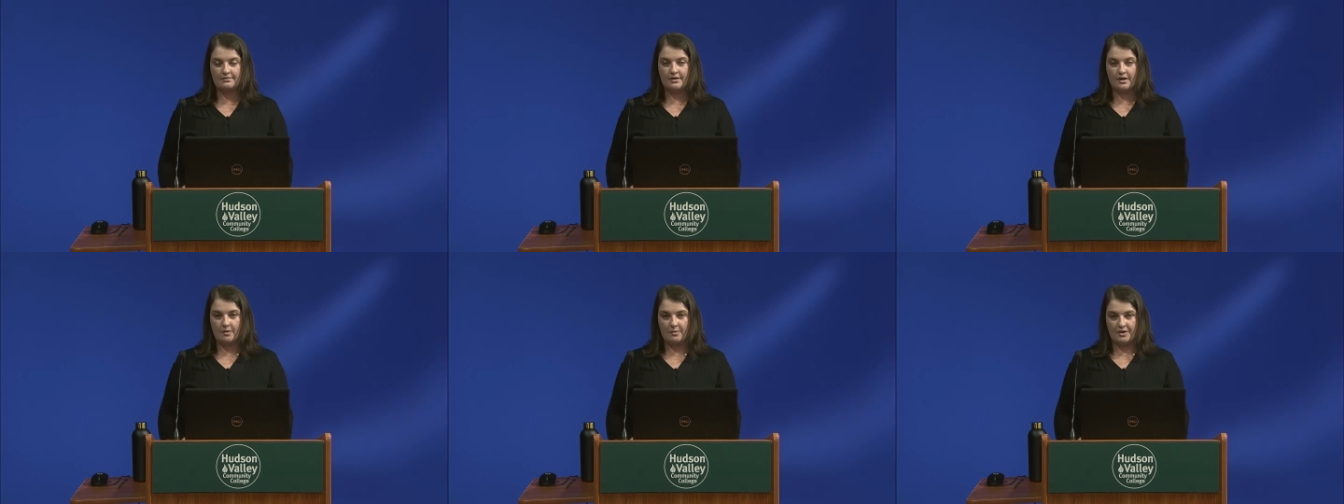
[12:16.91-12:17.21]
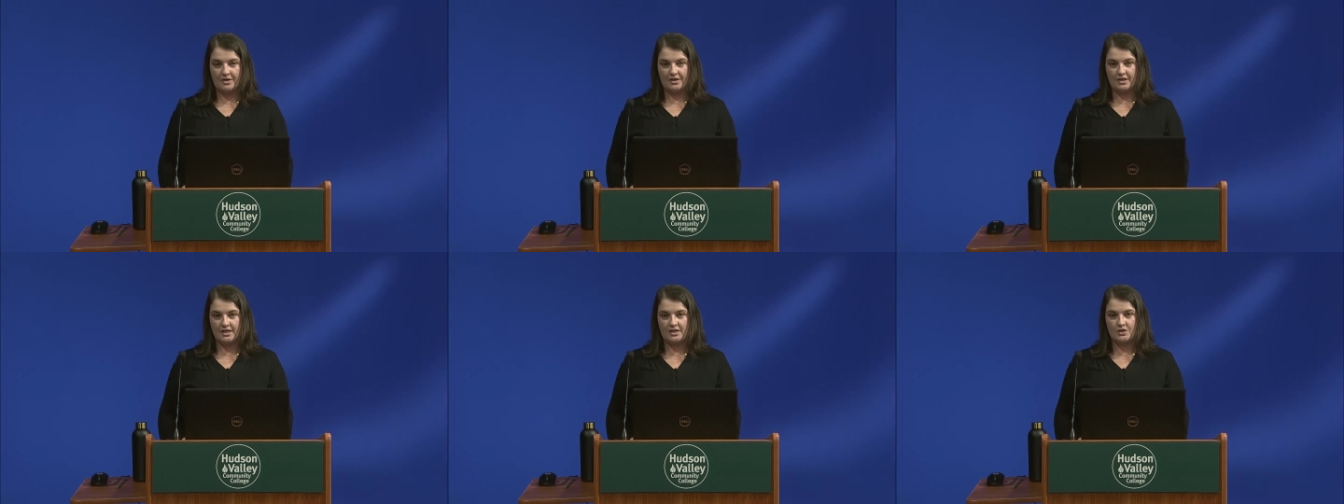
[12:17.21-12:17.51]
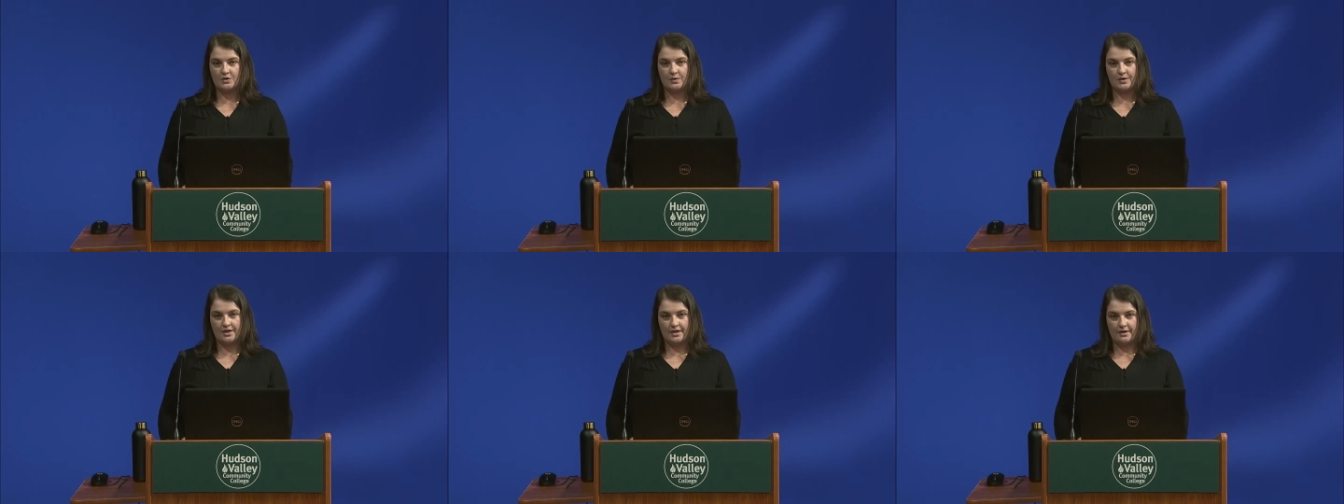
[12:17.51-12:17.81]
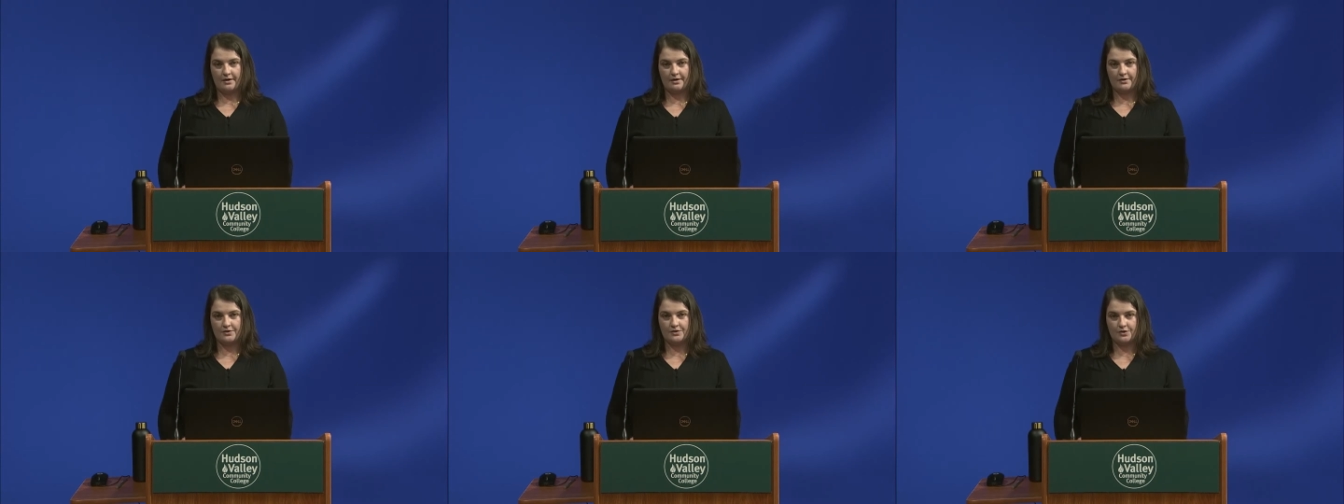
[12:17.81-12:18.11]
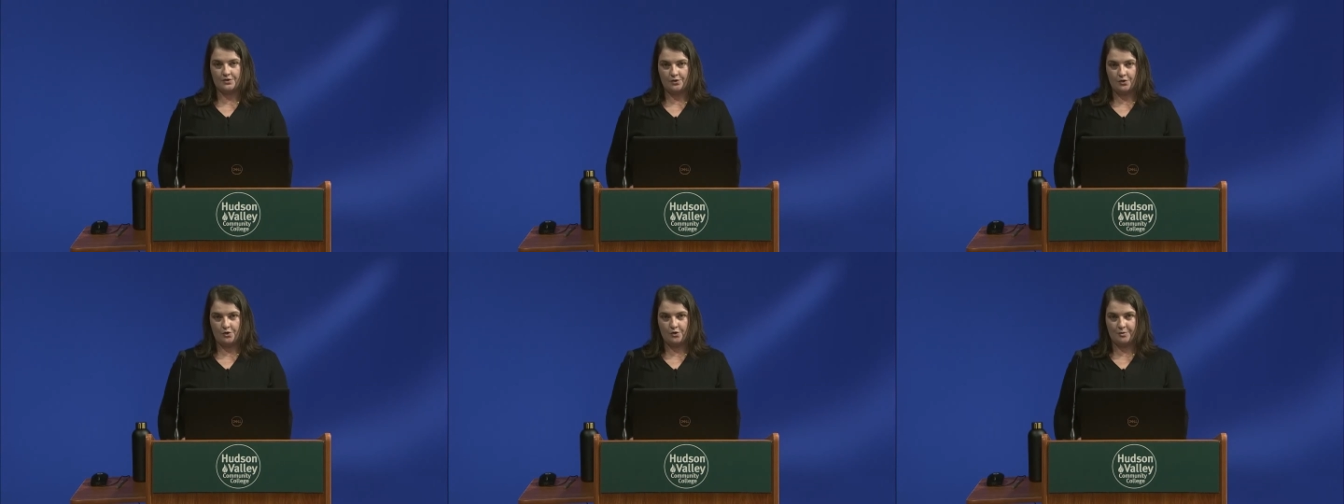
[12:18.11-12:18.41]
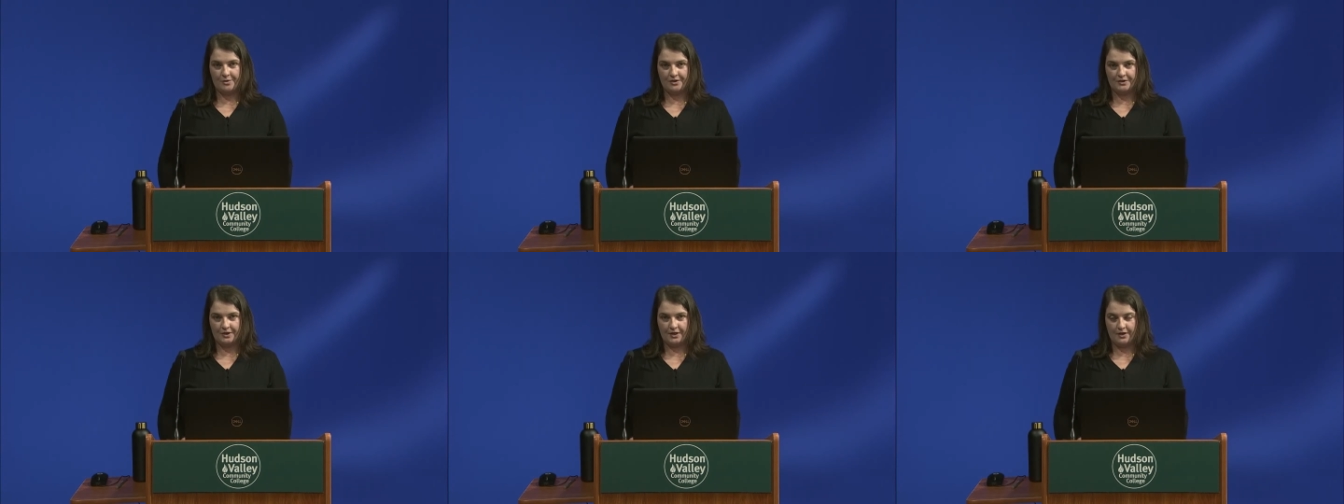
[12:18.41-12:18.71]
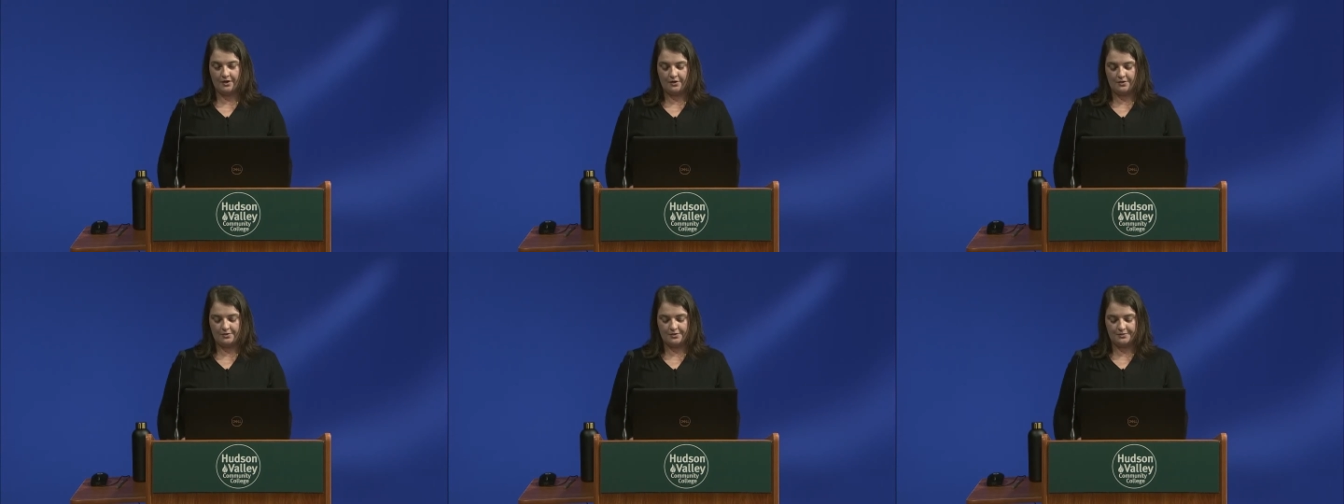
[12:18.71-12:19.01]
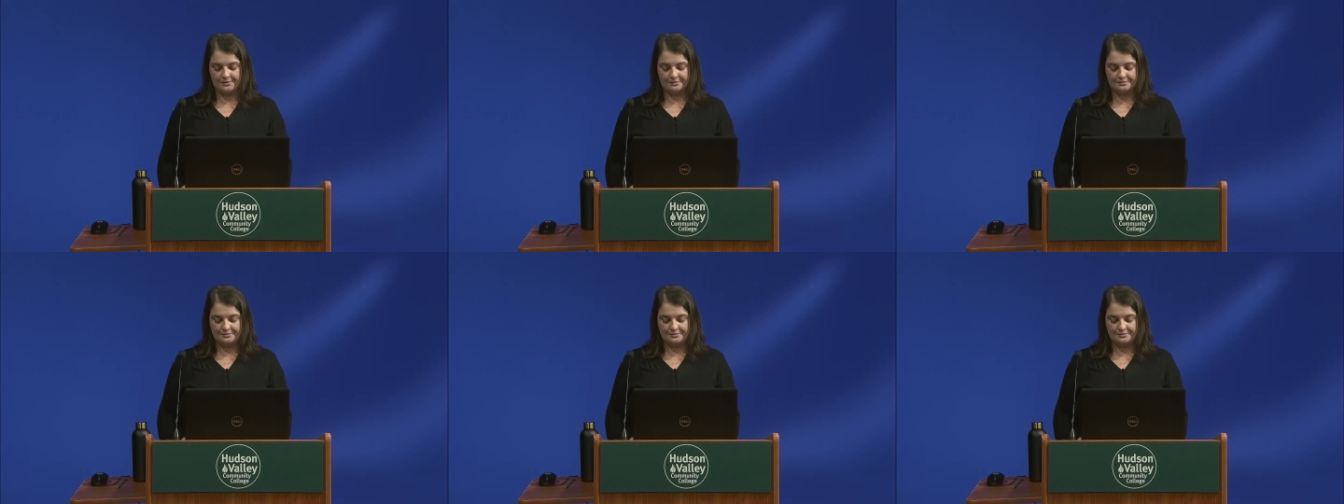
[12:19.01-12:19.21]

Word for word: ability to adhere to local building code.